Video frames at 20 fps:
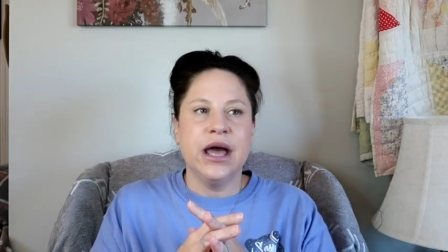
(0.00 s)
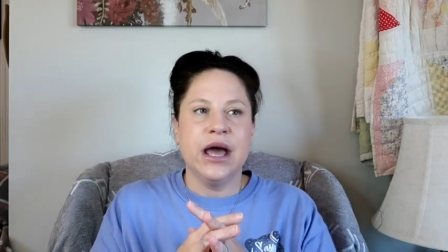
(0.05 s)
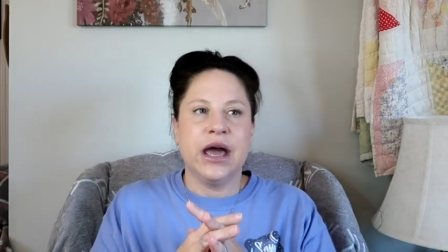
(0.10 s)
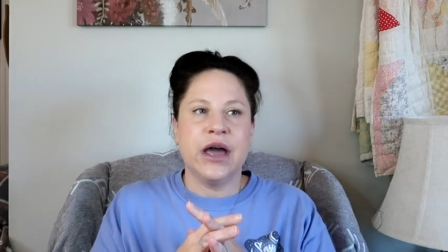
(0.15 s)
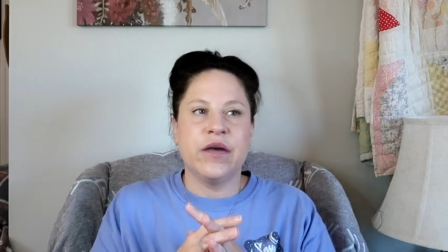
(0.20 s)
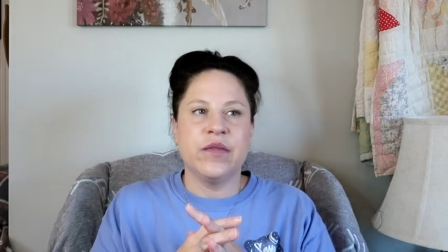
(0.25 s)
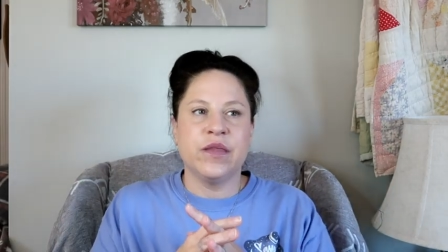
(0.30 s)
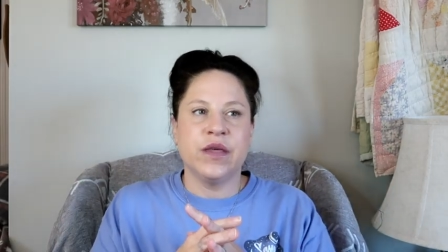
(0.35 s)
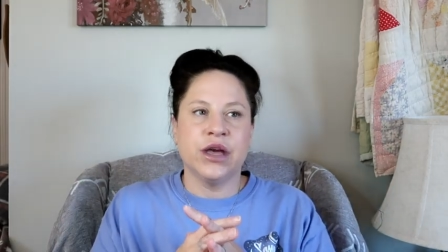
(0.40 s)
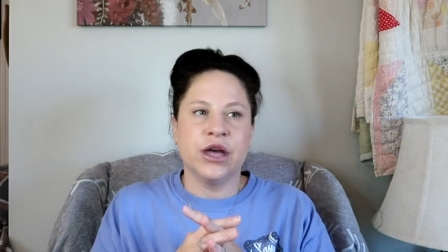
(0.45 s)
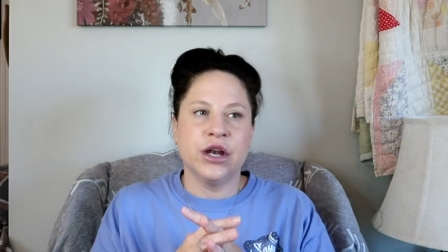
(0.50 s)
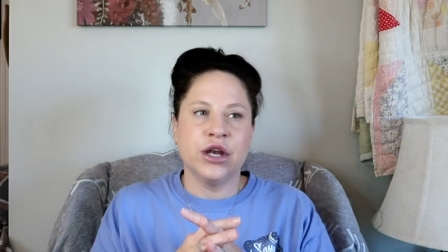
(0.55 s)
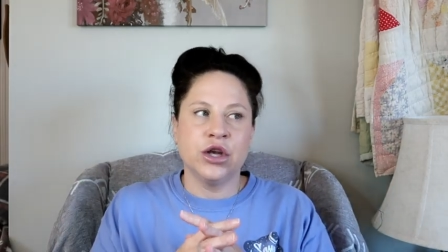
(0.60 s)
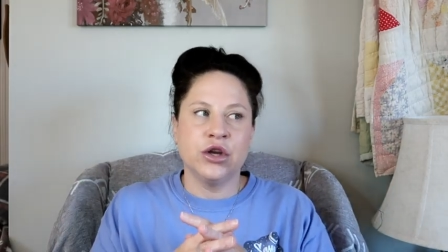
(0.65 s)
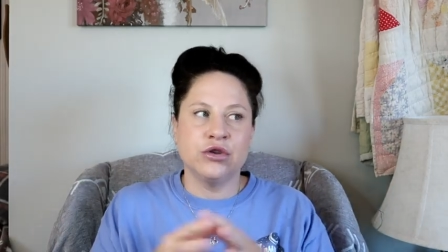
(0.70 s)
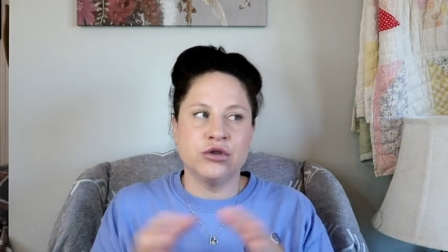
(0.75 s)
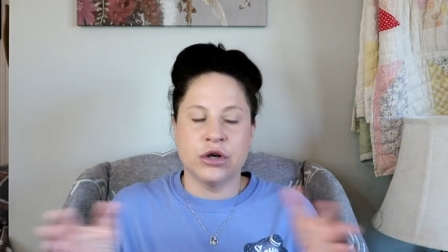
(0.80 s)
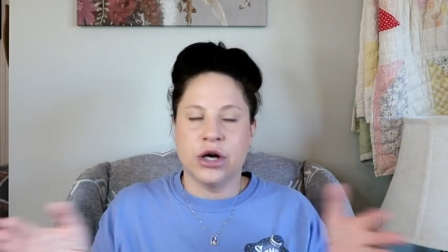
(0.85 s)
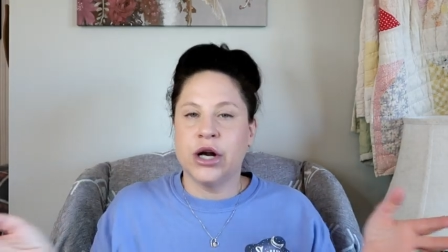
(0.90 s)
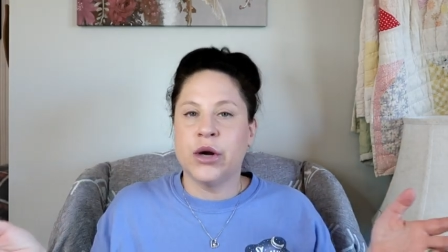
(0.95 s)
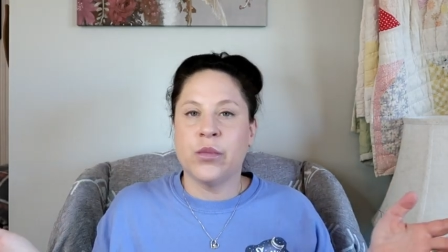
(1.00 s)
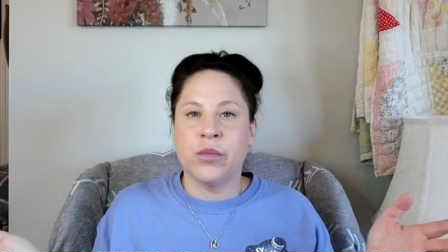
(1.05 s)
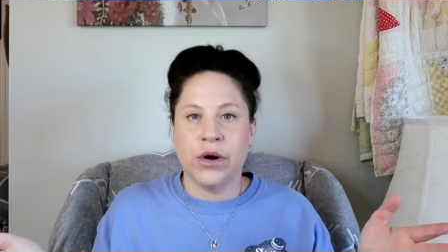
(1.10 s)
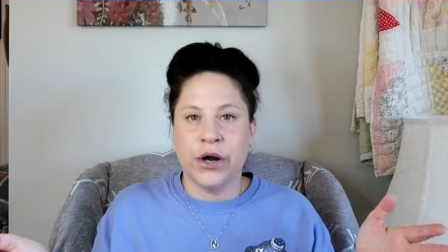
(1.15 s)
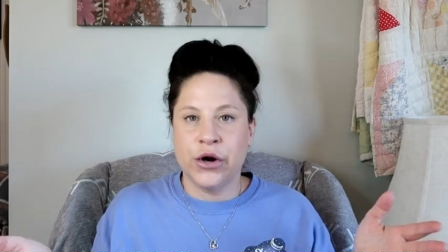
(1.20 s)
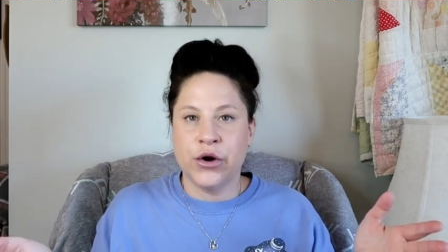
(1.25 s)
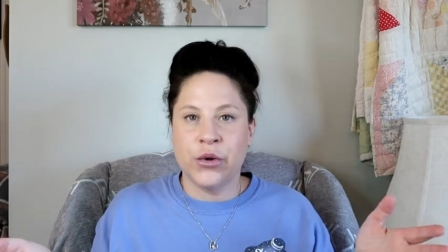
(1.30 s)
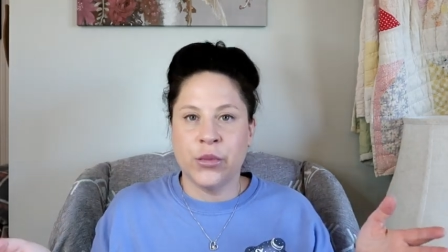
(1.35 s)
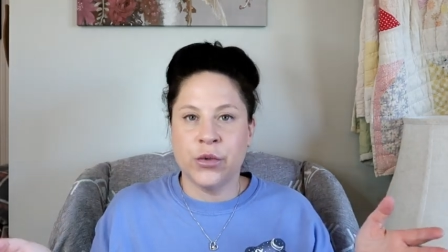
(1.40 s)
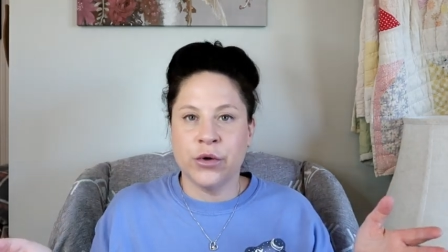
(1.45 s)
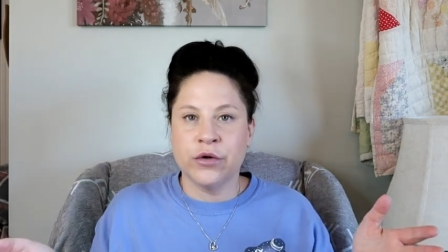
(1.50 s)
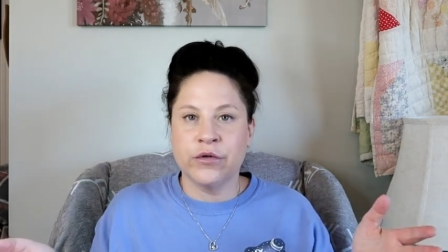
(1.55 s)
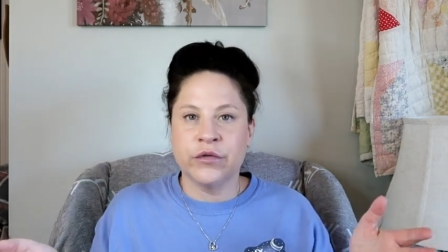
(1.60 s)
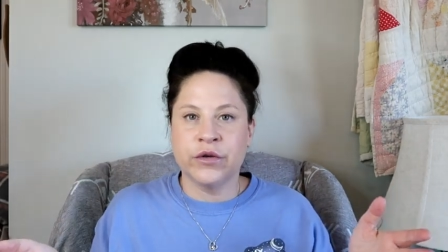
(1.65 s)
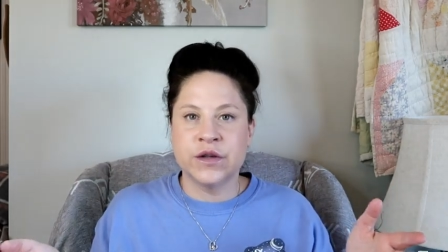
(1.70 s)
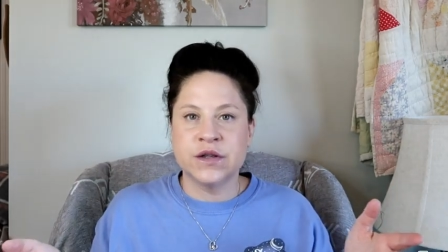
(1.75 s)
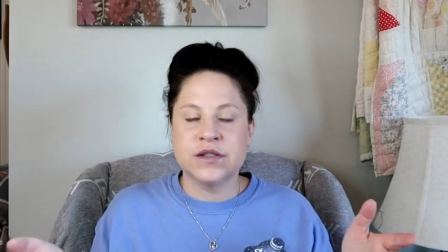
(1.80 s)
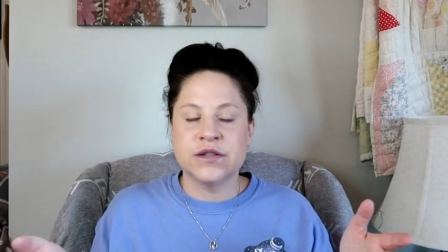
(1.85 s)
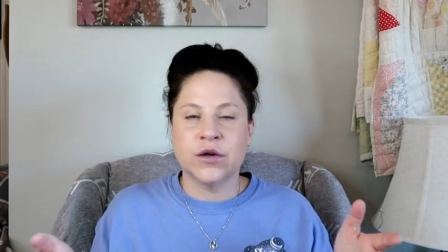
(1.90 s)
And then you try to predator proof it.